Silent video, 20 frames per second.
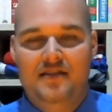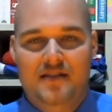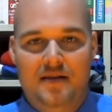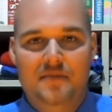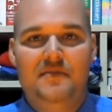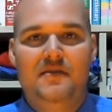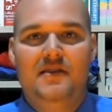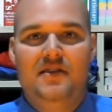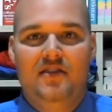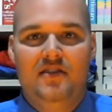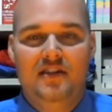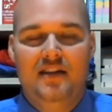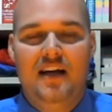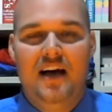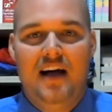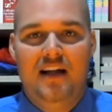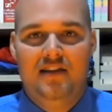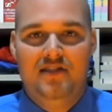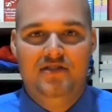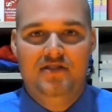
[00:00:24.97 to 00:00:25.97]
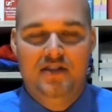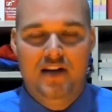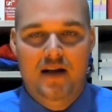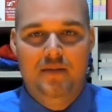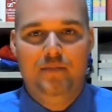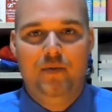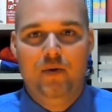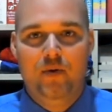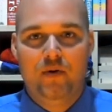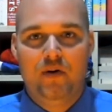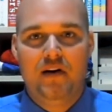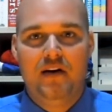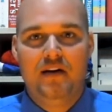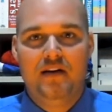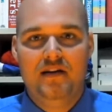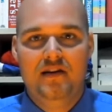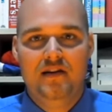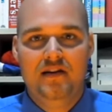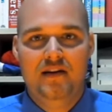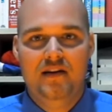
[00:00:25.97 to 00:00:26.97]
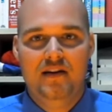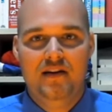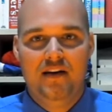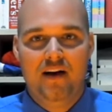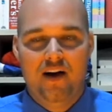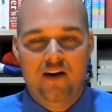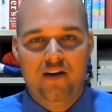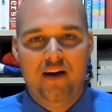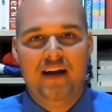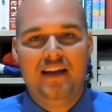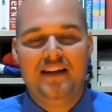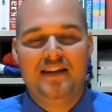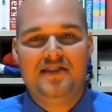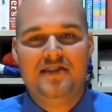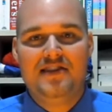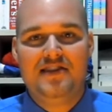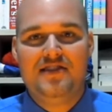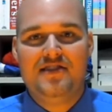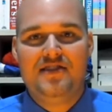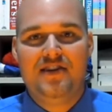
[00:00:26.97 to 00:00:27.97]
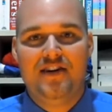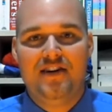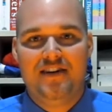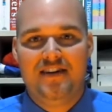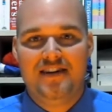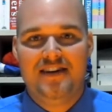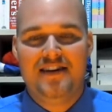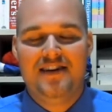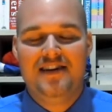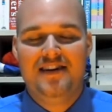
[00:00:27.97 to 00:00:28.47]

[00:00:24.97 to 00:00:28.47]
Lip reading: I'm still in college and I'm poor. Alright, let's get started.